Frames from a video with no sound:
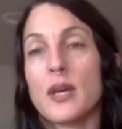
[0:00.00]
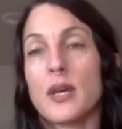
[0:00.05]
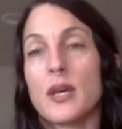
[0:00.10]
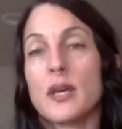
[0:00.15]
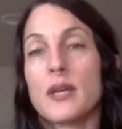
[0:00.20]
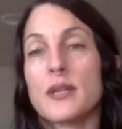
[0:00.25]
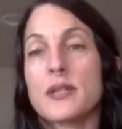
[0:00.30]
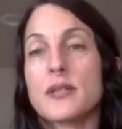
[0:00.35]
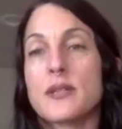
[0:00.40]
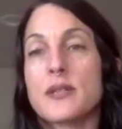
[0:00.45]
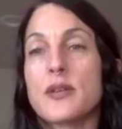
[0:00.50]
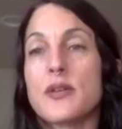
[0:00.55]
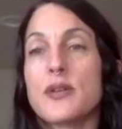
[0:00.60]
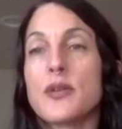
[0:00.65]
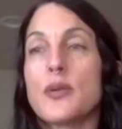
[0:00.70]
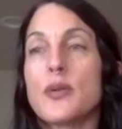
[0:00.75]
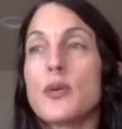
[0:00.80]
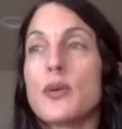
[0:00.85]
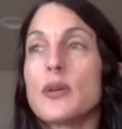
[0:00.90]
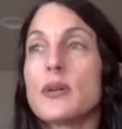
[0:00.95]

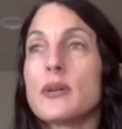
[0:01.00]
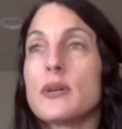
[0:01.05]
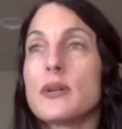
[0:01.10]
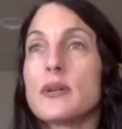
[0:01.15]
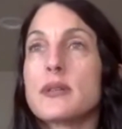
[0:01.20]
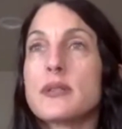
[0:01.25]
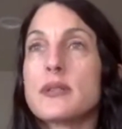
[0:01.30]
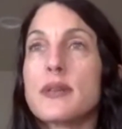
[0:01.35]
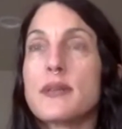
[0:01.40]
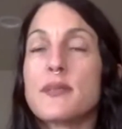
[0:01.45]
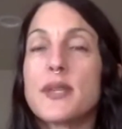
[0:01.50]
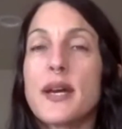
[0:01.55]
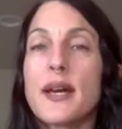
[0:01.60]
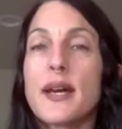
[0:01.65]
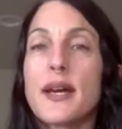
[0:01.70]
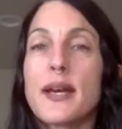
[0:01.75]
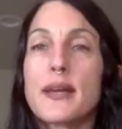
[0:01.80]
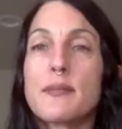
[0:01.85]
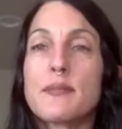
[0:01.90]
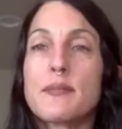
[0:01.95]
So
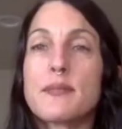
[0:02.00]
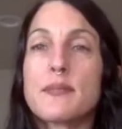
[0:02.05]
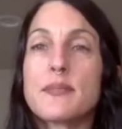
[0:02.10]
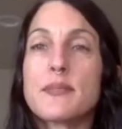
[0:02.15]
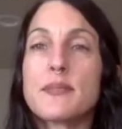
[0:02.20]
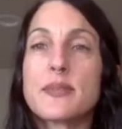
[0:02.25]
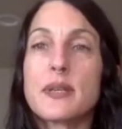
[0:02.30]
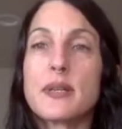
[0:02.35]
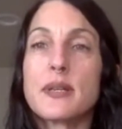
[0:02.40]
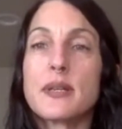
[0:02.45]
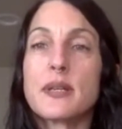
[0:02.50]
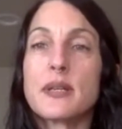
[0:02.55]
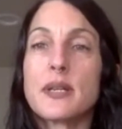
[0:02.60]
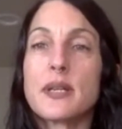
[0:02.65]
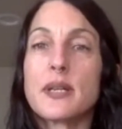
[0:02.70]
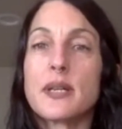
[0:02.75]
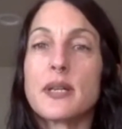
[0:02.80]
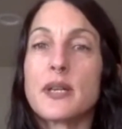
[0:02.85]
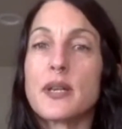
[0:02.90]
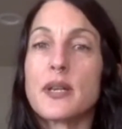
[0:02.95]
sometimes,
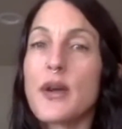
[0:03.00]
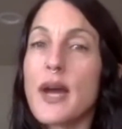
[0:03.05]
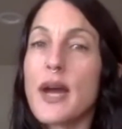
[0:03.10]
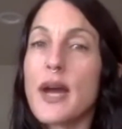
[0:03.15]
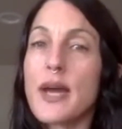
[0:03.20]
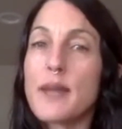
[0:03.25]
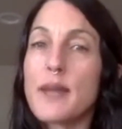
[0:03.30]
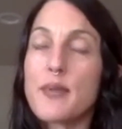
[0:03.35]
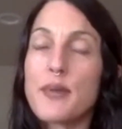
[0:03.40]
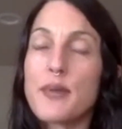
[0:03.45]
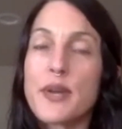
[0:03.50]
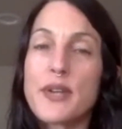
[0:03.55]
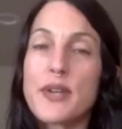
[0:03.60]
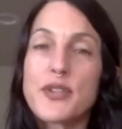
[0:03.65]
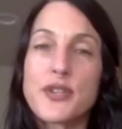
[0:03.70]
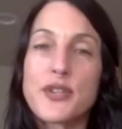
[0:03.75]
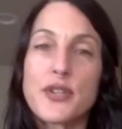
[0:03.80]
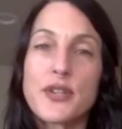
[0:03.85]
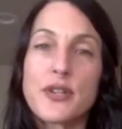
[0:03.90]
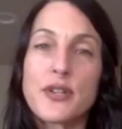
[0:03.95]
high
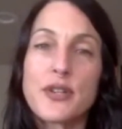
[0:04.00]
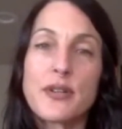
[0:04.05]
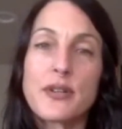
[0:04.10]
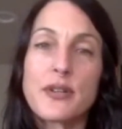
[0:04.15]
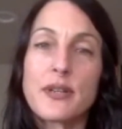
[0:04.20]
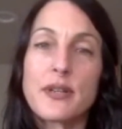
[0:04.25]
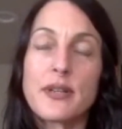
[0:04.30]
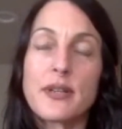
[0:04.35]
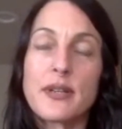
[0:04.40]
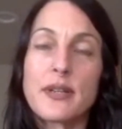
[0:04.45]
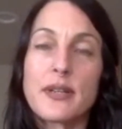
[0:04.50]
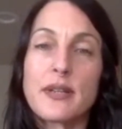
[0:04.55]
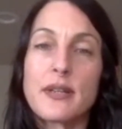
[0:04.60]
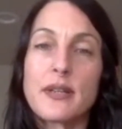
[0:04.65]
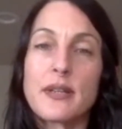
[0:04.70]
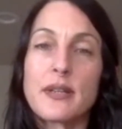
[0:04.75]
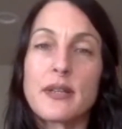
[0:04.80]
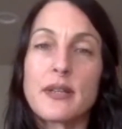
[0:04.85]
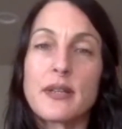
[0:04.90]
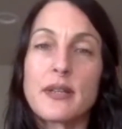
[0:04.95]
pressure
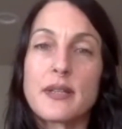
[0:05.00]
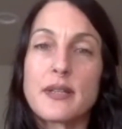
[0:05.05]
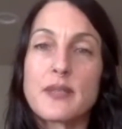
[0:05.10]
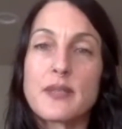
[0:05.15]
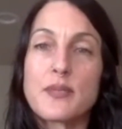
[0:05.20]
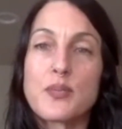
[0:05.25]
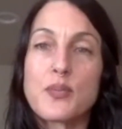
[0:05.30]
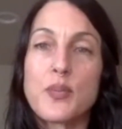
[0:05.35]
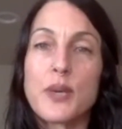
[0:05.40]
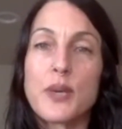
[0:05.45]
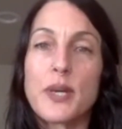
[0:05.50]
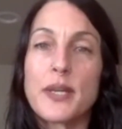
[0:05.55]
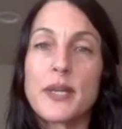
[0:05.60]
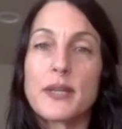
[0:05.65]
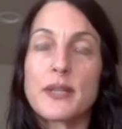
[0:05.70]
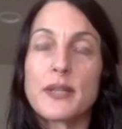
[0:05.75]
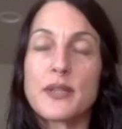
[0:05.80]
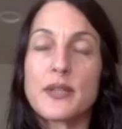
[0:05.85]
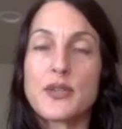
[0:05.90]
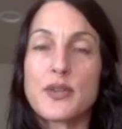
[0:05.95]
is
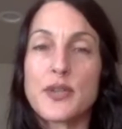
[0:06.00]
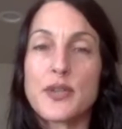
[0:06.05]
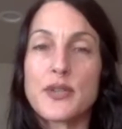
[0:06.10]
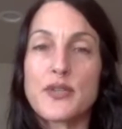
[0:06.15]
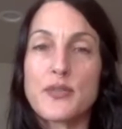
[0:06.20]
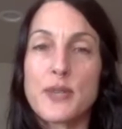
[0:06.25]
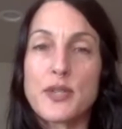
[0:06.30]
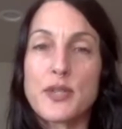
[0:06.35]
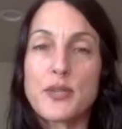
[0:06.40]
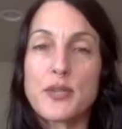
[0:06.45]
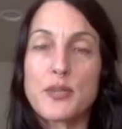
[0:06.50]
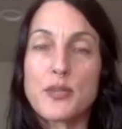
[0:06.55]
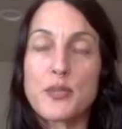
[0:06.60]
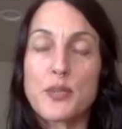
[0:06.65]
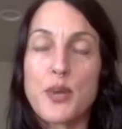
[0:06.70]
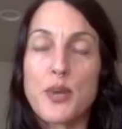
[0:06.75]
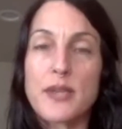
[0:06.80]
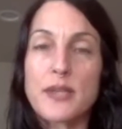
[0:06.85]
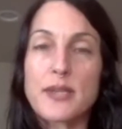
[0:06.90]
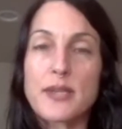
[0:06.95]
what the transformation
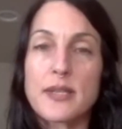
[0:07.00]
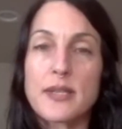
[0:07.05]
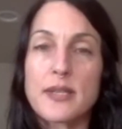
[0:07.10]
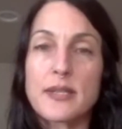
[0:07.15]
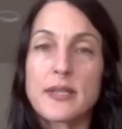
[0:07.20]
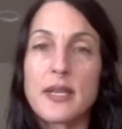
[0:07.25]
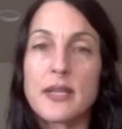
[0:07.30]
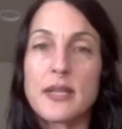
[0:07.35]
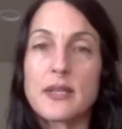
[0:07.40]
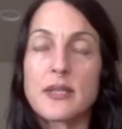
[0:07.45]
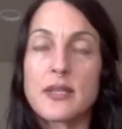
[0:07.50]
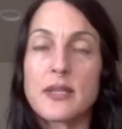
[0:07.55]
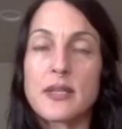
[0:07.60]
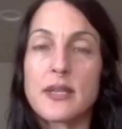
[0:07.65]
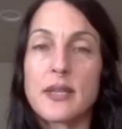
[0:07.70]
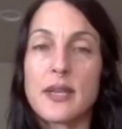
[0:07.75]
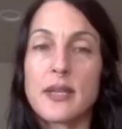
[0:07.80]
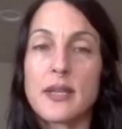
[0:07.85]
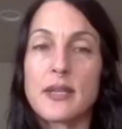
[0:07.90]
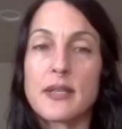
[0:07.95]
process needs to
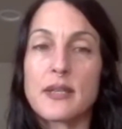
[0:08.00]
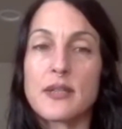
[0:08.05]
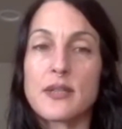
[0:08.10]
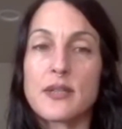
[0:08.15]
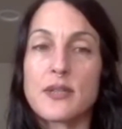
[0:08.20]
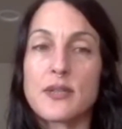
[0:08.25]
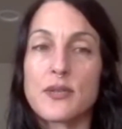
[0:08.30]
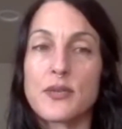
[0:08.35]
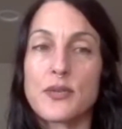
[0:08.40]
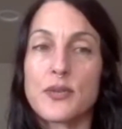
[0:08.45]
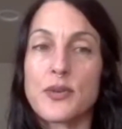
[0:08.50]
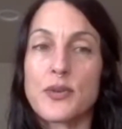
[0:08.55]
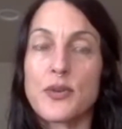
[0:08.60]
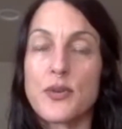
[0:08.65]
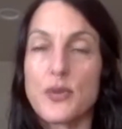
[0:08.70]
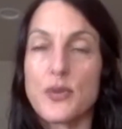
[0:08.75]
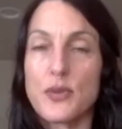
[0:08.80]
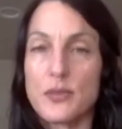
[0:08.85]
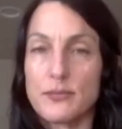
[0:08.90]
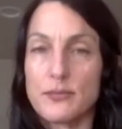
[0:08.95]
get to the goal.